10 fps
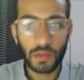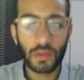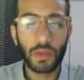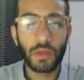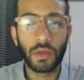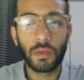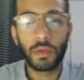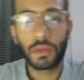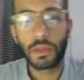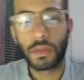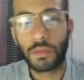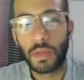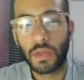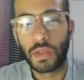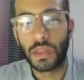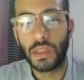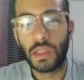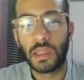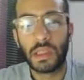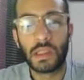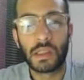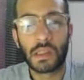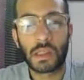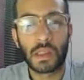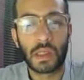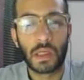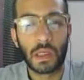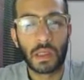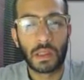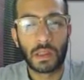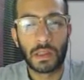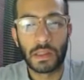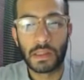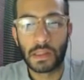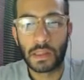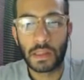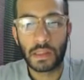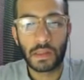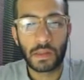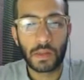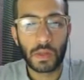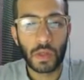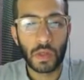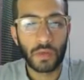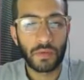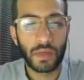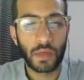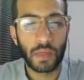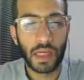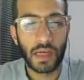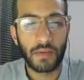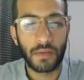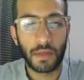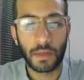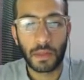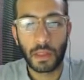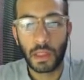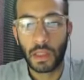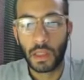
So the normal distribution is that curve that we have here,